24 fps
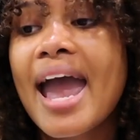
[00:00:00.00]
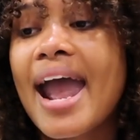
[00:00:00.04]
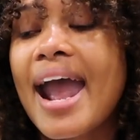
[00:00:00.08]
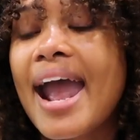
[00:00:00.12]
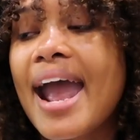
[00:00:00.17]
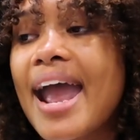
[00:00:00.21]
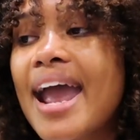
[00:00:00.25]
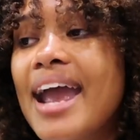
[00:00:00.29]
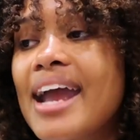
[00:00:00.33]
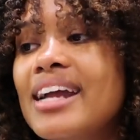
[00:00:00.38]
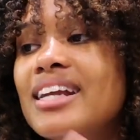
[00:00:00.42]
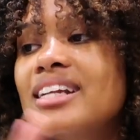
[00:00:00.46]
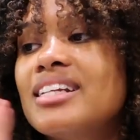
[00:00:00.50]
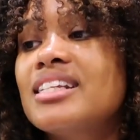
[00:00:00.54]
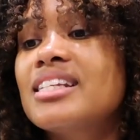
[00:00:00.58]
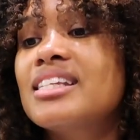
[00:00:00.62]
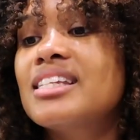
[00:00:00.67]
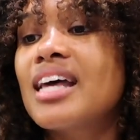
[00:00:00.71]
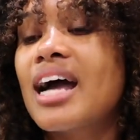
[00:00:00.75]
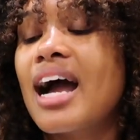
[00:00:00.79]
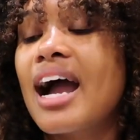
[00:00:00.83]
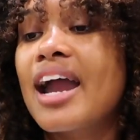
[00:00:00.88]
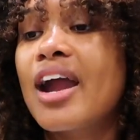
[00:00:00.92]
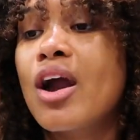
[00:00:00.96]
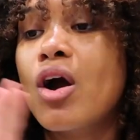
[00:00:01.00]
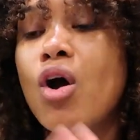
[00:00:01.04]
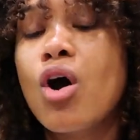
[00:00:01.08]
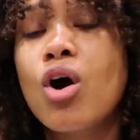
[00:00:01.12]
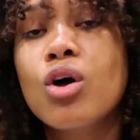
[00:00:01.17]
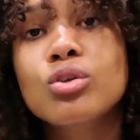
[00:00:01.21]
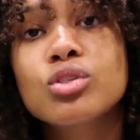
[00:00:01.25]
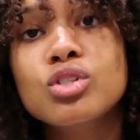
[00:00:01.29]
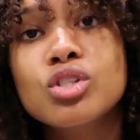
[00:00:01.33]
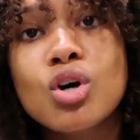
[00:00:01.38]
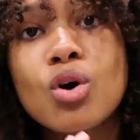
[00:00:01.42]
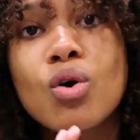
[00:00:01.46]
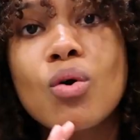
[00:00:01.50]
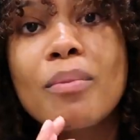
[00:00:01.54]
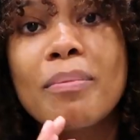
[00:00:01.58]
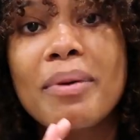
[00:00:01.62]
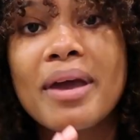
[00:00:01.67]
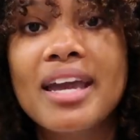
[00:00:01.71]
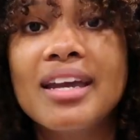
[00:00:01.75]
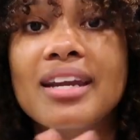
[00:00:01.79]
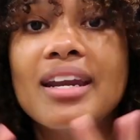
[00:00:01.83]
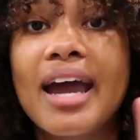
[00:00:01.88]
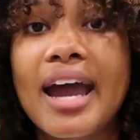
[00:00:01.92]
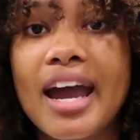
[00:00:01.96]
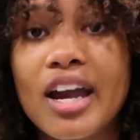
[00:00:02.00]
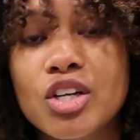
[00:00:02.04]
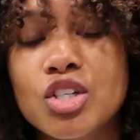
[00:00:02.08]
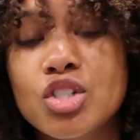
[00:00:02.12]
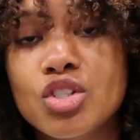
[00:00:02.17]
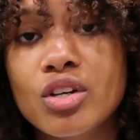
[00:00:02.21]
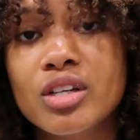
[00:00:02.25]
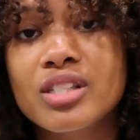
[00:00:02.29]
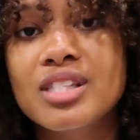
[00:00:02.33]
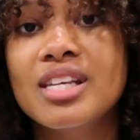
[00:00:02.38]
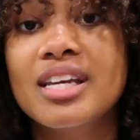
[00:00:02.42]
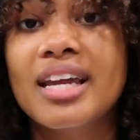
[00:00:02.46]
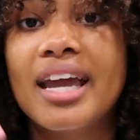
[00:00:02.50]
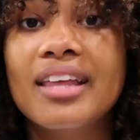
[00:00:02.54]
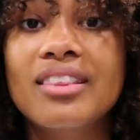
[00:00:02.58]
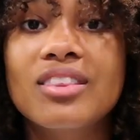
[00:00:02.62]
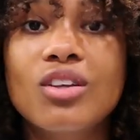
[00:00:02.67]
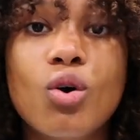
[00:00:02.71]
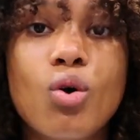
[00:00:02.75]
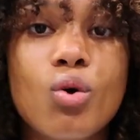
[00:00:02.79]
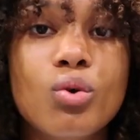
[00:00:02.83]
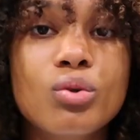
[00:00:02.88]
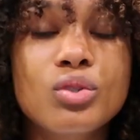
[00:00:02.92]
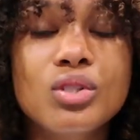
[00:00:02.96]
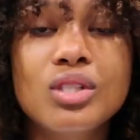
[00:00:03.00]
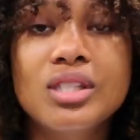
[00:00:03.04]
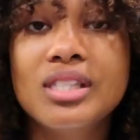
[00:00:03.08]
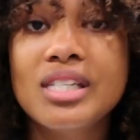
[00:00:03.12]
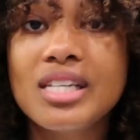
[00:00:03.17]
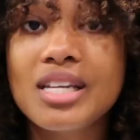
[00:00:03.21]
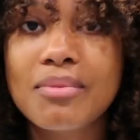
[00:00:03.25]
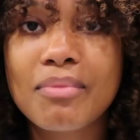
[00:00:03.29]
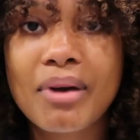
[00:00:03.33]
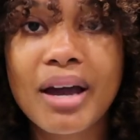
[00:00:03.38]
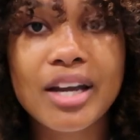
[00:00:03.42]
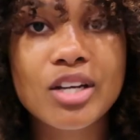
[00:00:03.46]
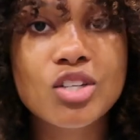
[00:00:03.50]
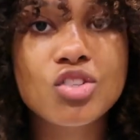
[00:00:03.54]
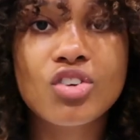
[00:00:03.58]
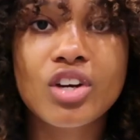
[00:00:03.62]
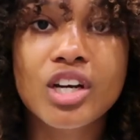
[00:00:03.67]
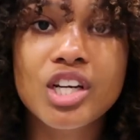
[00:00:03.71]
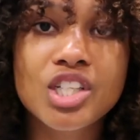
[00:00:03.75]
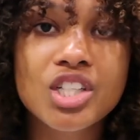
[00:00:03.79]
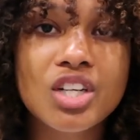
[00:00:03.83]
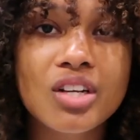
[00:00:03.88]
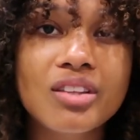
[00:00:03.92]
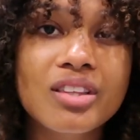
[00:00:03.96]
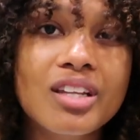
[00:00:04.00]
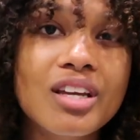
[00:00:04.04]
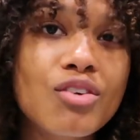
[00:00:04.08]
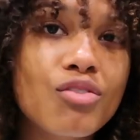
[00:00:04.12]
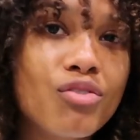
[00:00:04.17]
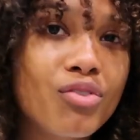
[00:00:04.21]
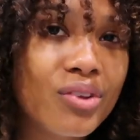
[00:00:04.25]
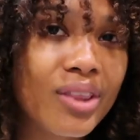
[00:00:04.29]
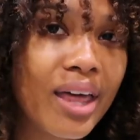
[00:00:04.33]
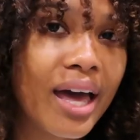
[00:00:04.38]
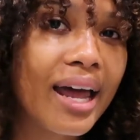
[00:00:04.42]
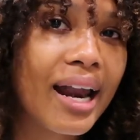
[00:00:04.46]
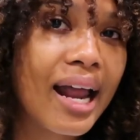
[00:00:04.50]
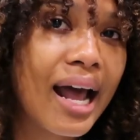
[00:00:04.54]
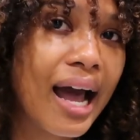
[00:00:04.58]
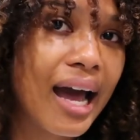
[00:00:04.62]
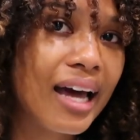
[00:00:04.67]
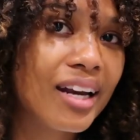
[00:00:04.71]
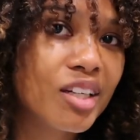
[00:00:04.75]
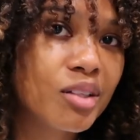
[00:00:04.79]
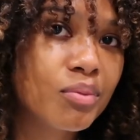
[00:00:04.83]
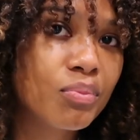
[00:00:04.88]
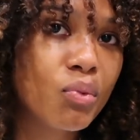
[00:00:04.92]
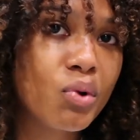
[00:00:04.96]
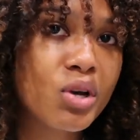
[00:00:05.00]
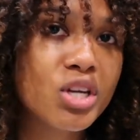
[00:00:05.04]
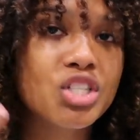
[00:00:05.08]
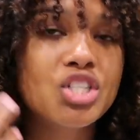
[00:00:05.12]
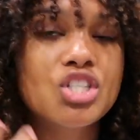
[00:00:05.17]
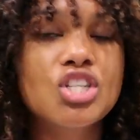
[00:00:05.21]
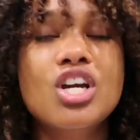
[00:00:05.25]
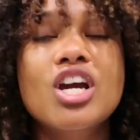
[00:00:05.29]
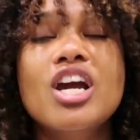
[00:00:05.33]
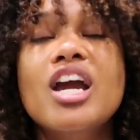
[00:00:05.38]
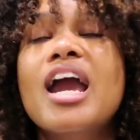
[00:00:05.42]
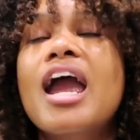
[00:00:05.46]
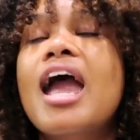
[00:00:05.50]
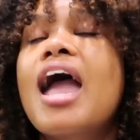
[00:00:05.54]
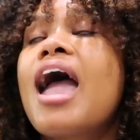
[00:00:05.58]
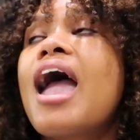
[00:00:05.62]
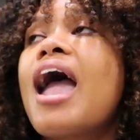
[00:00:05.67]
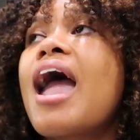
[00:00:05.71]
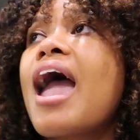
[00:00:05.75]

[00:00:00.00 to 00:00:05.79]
And I also paid extra to get the whole steam hydration thing for that added moisture.